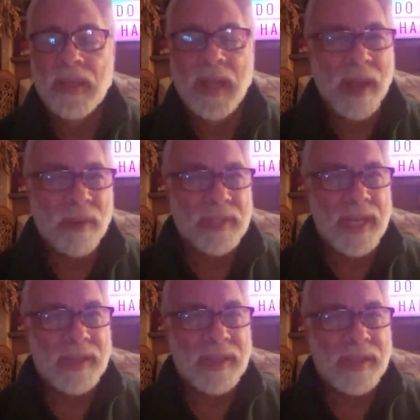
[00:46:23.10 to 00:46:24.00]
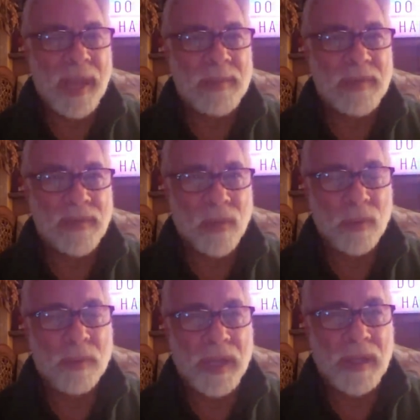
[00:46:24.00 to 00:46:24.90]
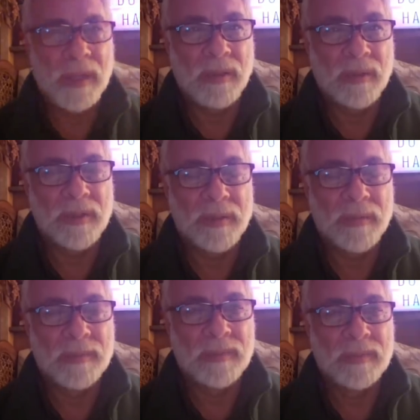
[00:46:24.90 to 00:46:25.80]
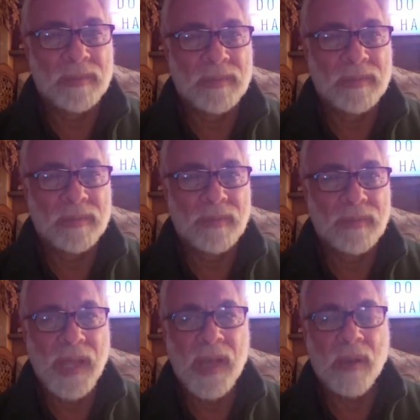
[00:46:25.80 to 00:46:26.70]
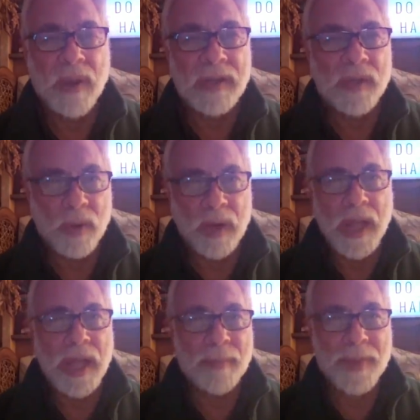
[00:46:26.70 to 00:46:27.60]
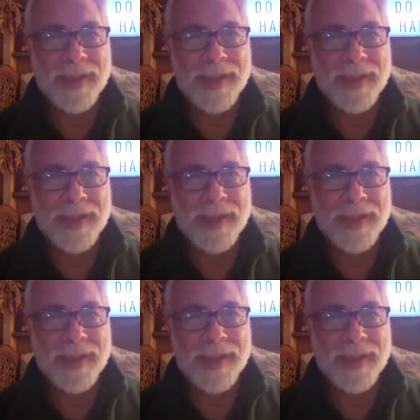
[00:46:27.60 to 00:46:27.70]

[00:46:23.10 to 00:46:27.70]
I don't take the time to fold my clothes. They go on a doorknob,